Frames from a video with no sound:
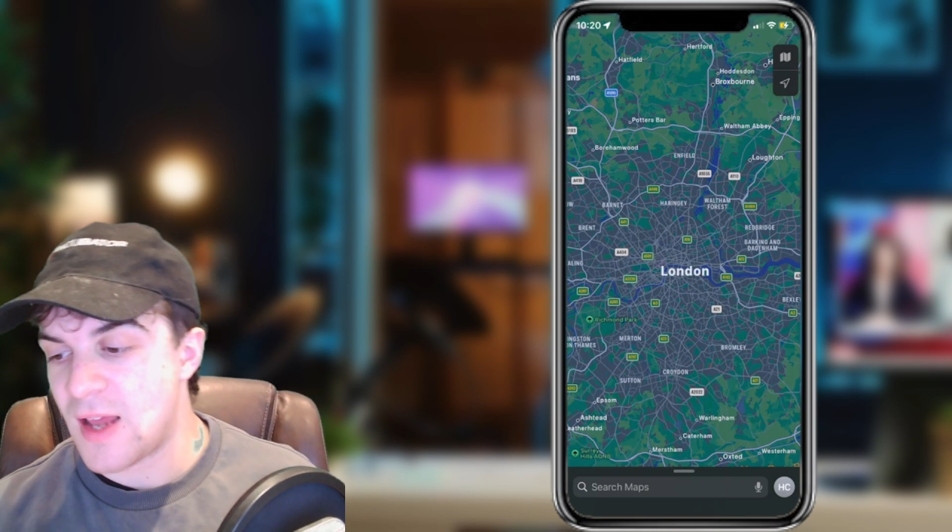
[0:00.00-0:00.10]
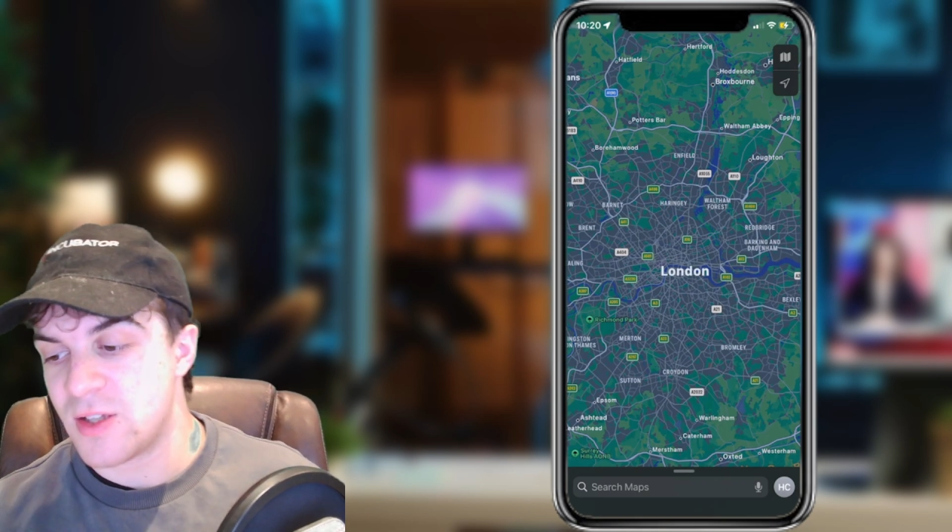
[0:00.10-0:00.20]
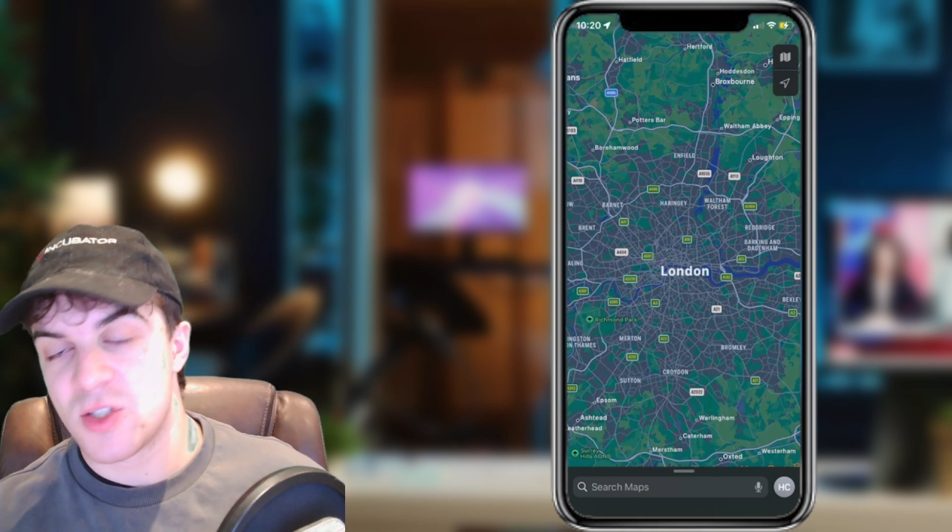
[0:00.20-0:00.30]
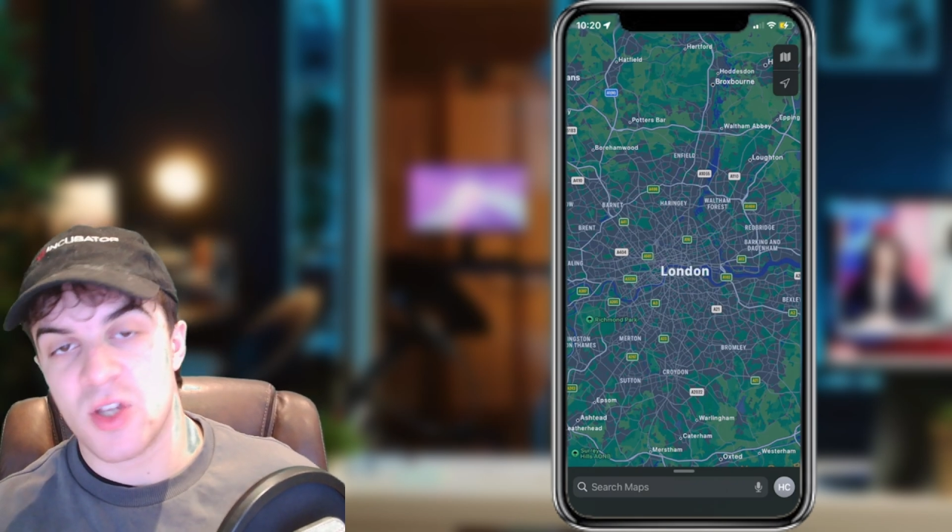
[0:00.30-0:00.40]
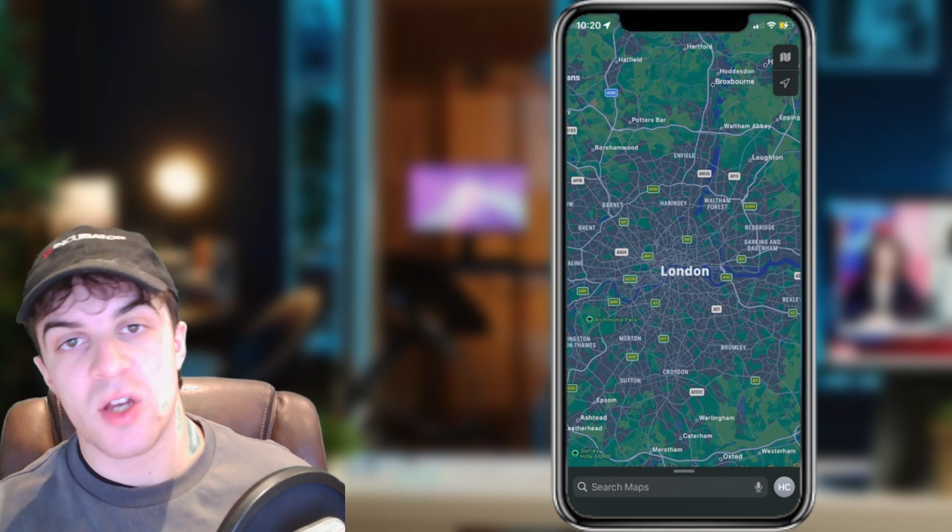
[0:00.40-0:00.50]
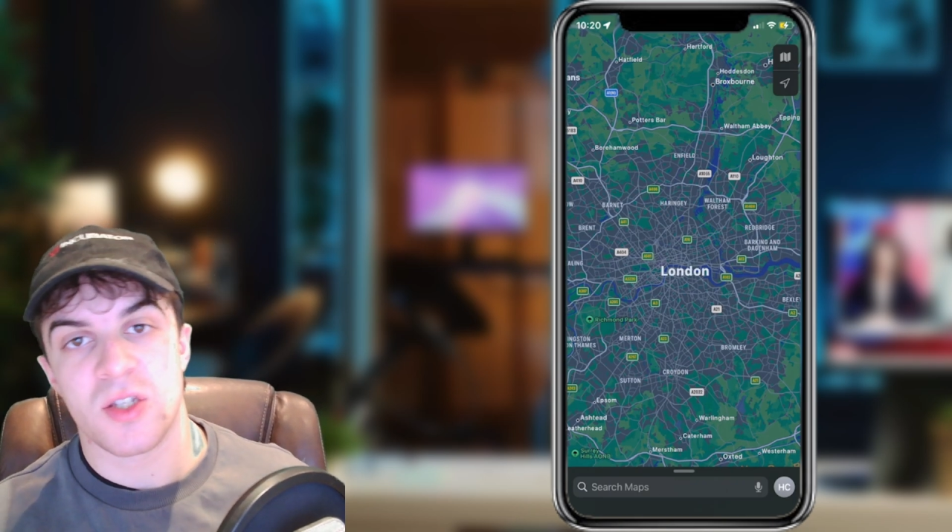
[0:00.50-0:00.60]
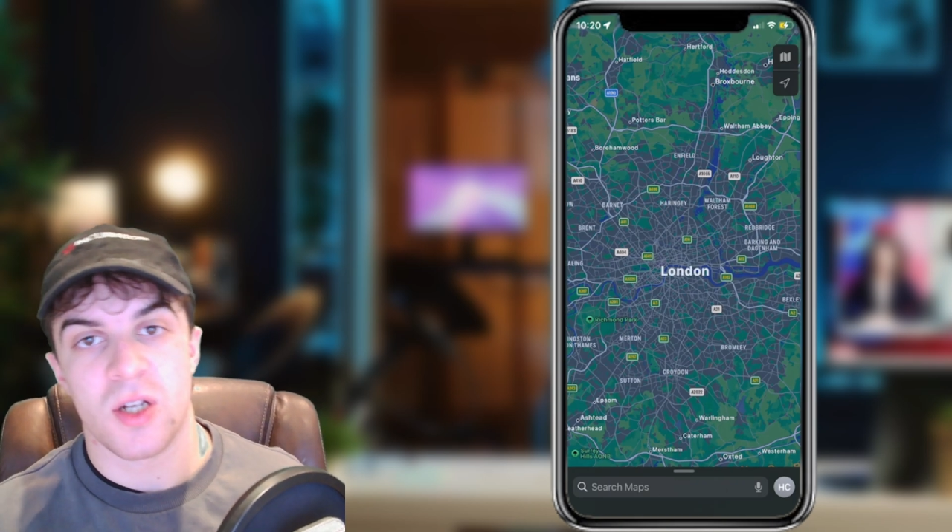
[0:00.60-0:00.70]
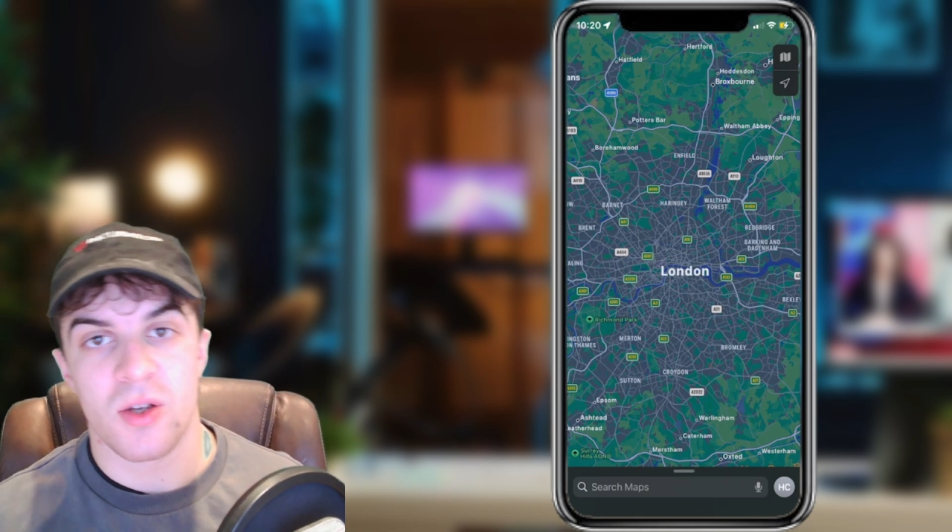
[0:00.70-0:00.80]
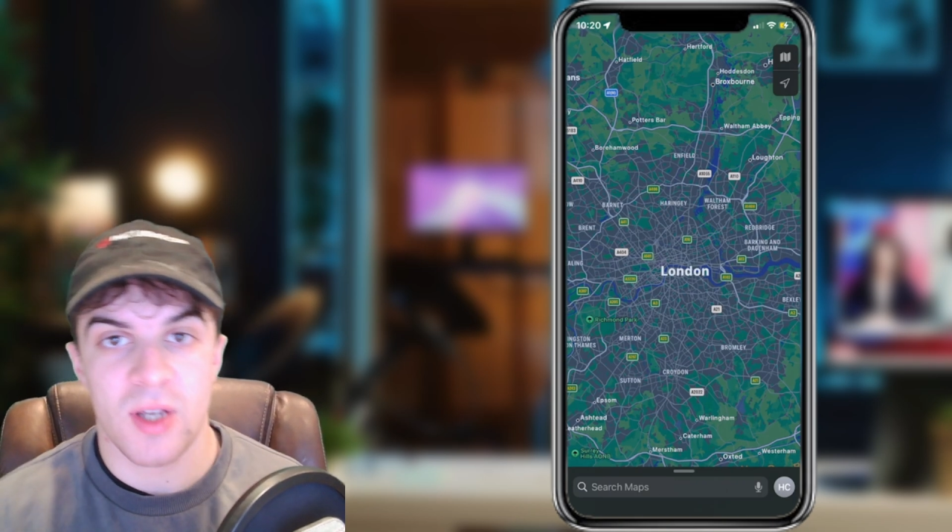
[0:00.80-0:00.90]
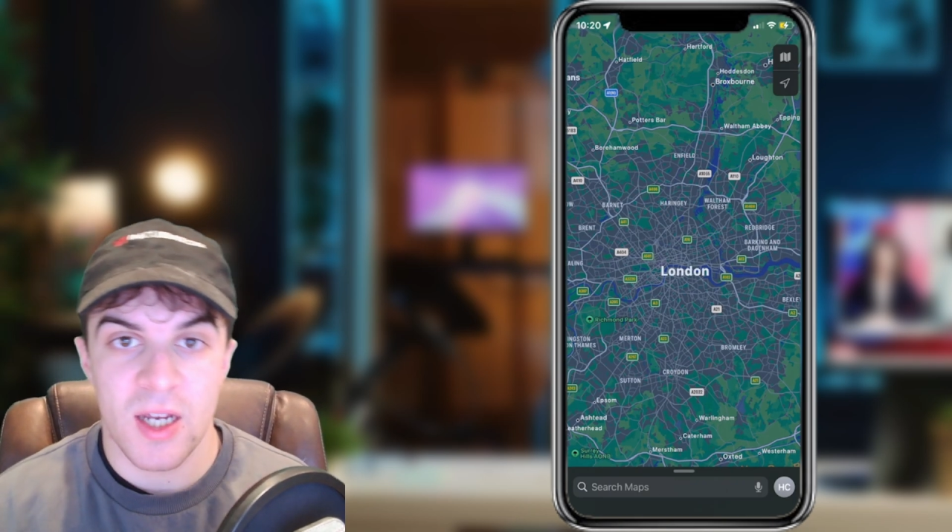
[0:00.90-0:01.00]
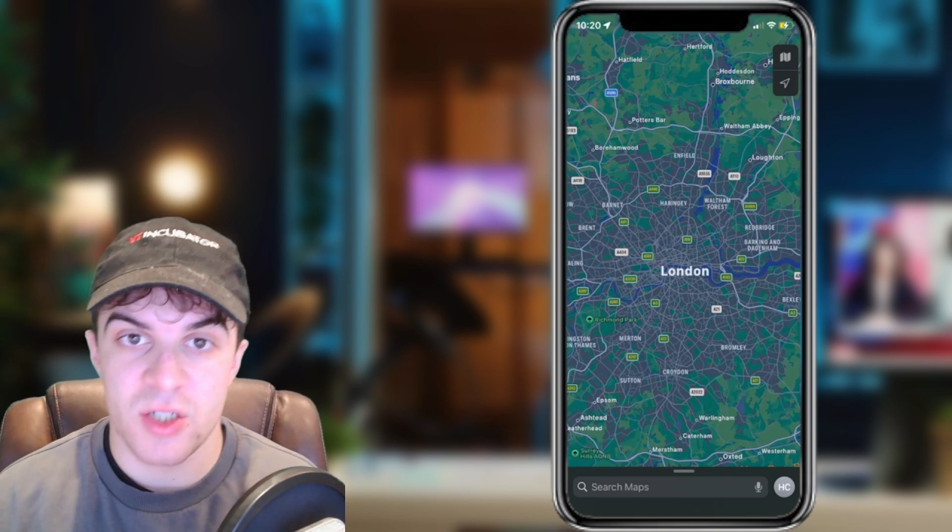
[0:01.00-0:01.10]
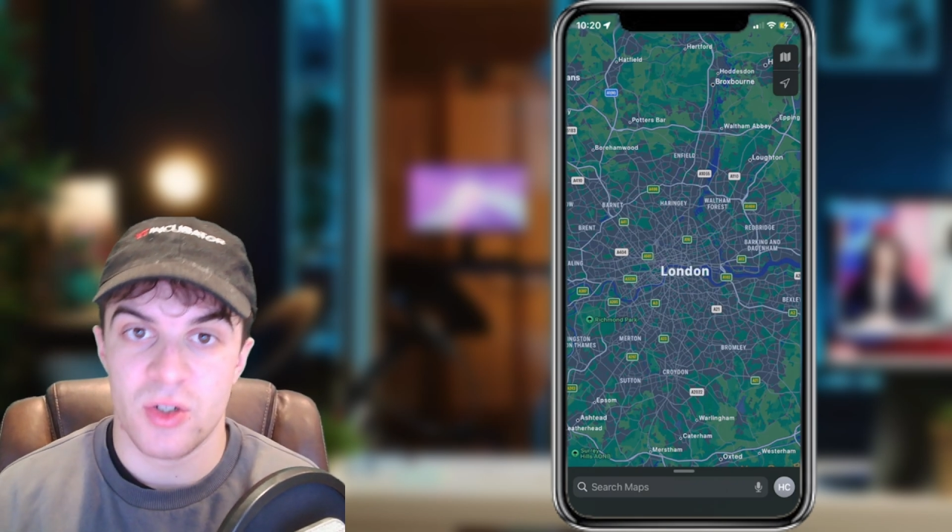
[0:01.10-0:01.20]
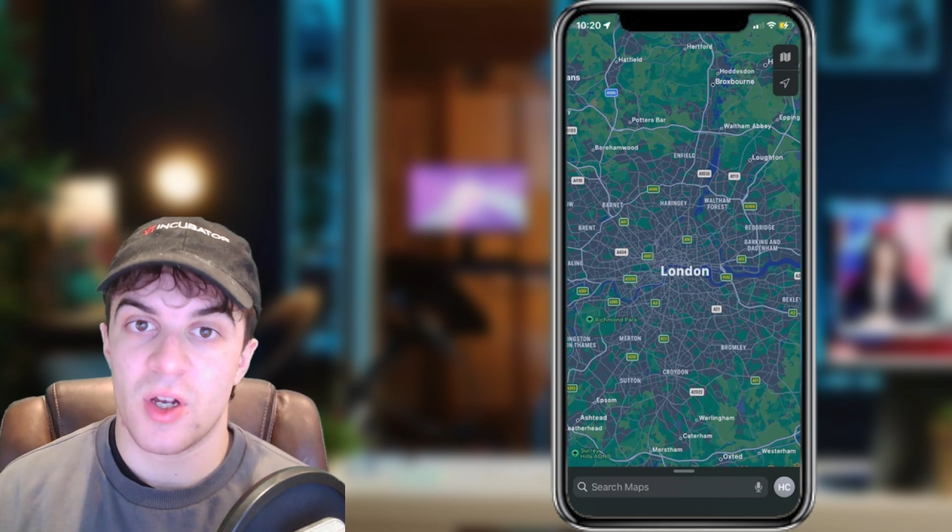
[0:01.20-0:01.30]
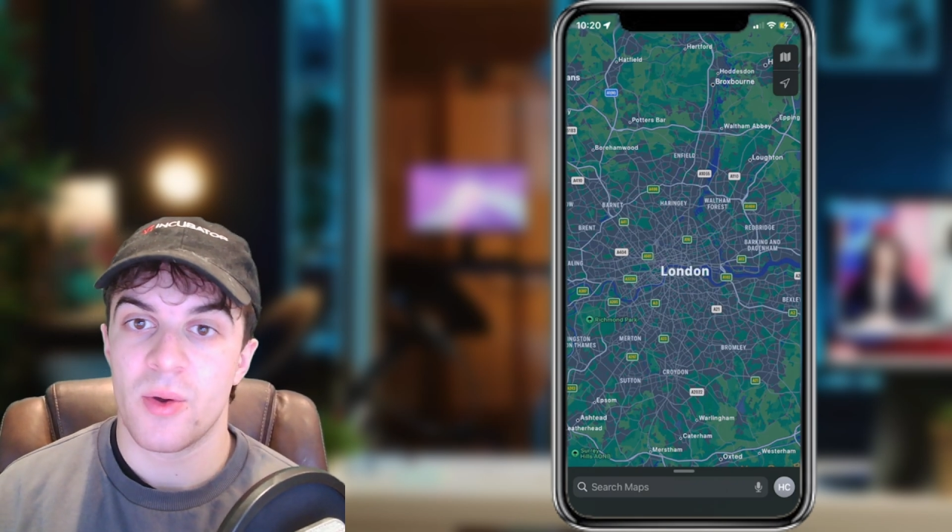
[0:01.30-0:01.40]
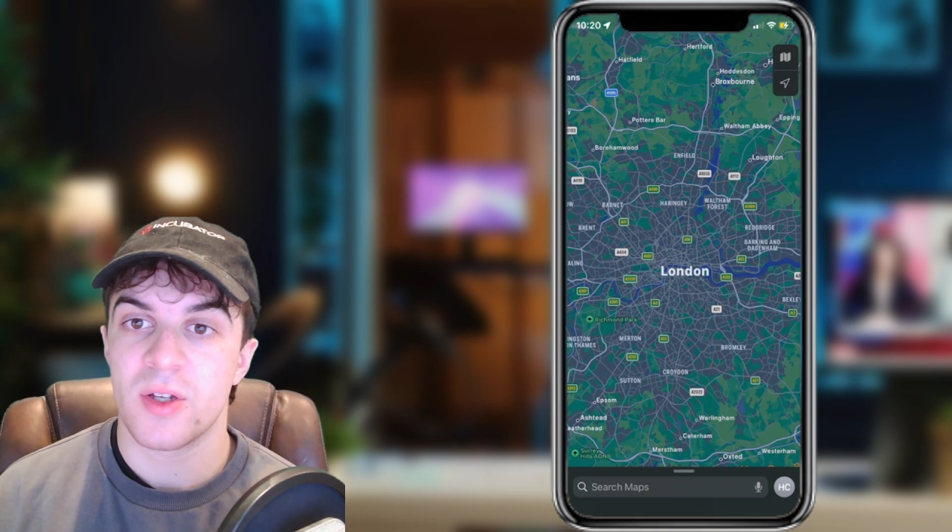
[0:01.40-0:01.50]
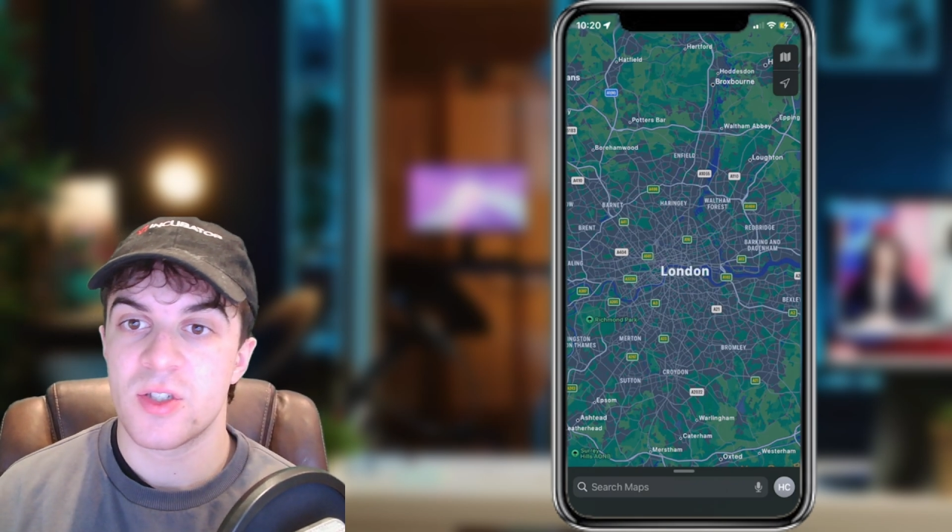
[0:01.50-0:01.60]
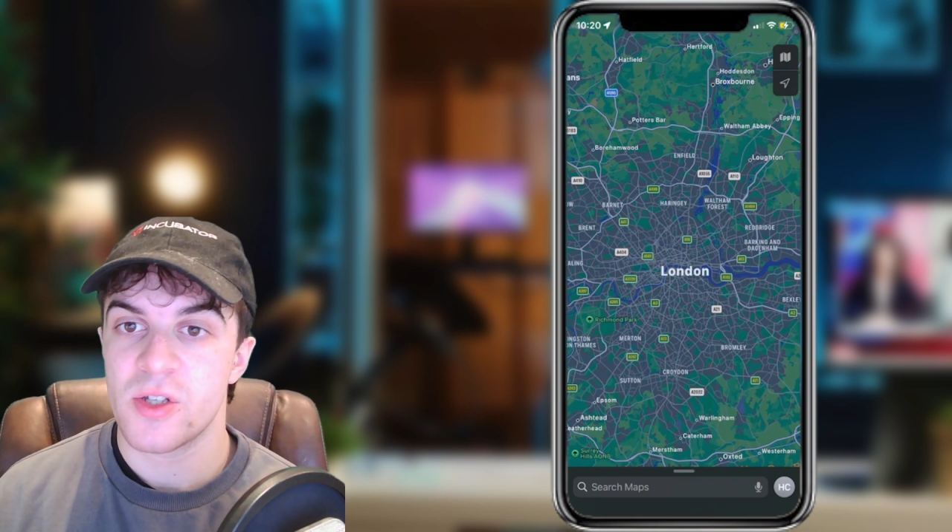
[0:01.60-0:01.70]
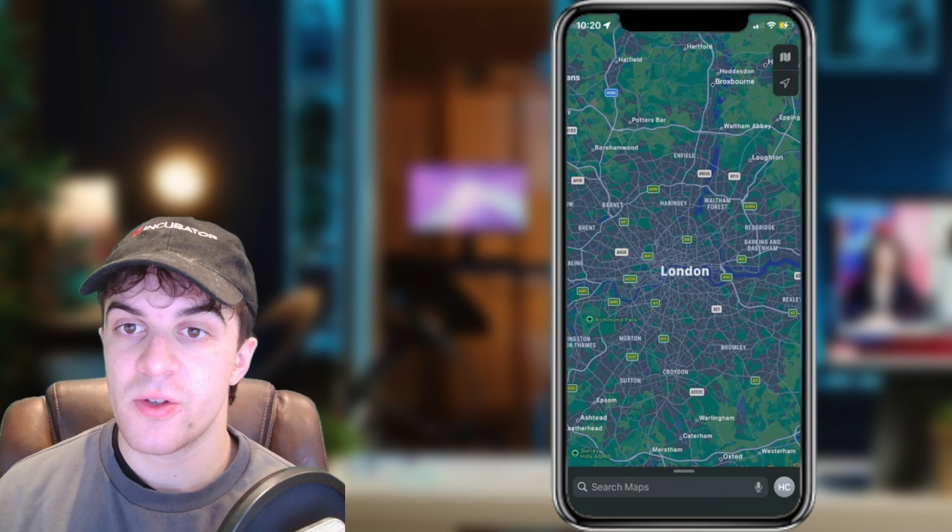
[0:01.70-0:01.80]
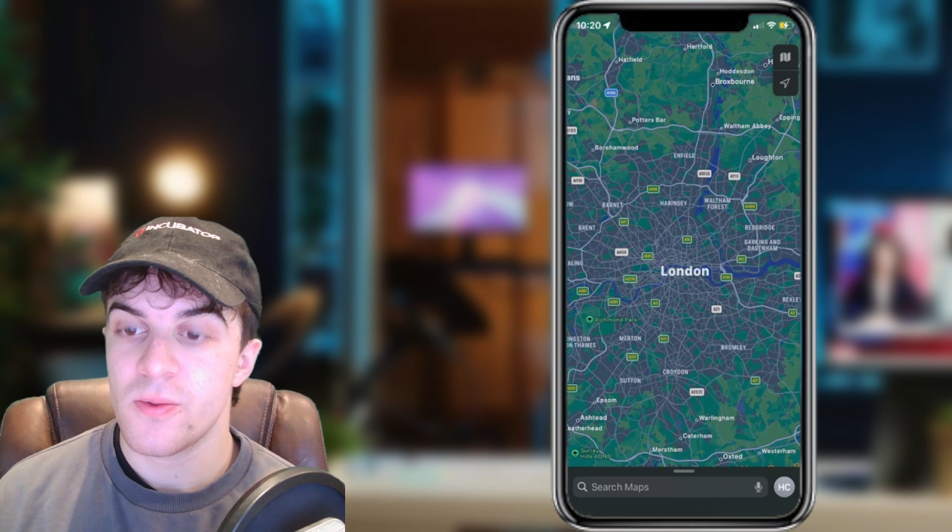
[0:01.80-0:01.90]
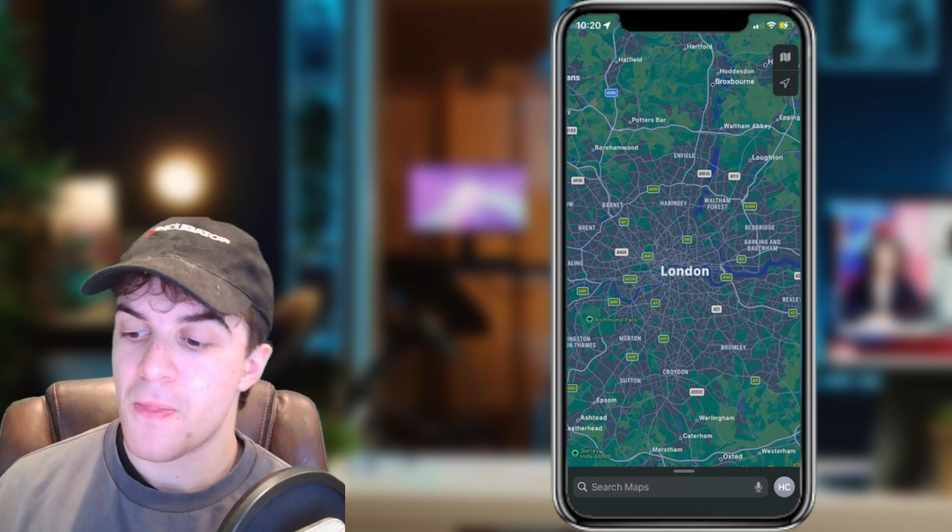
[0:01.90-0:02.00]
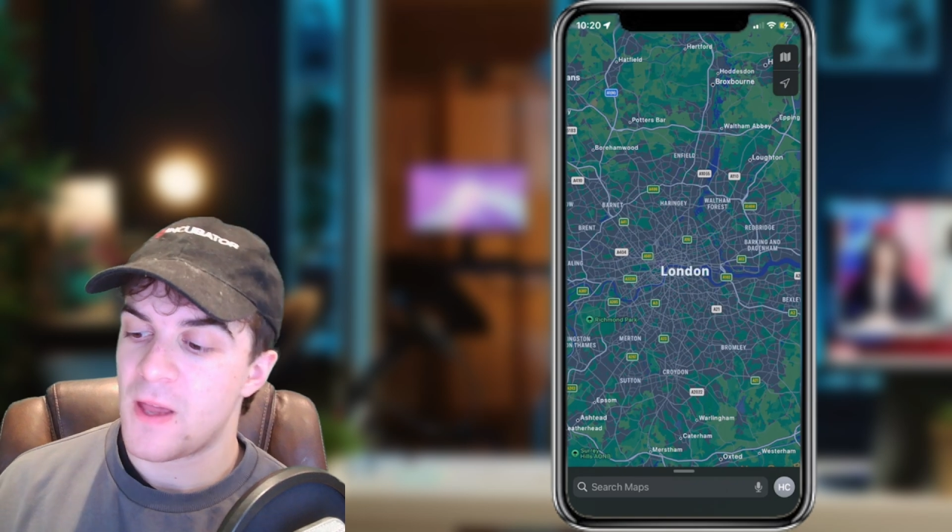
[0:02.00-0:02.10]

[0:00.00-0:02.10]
and search the location you're going to,